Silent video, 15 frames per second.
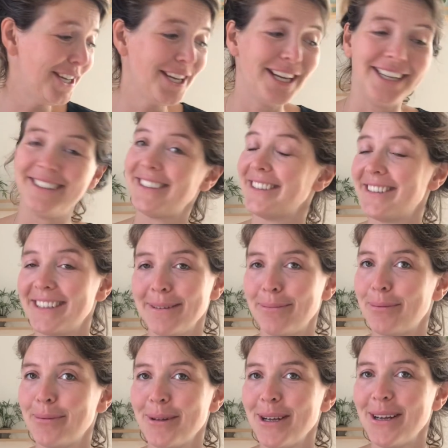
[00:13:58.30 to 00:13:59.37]
it's a tip
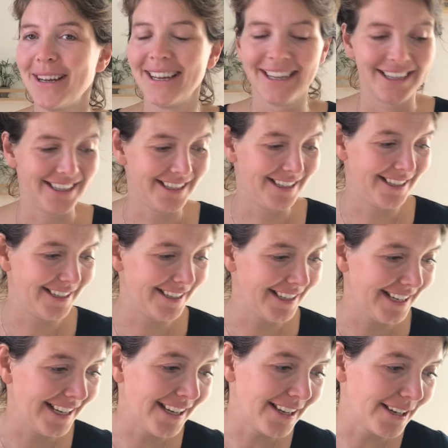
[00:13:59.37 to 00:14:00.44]

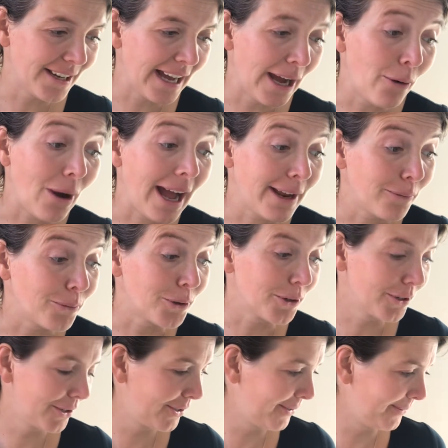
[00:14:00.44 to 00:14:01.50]
how I work.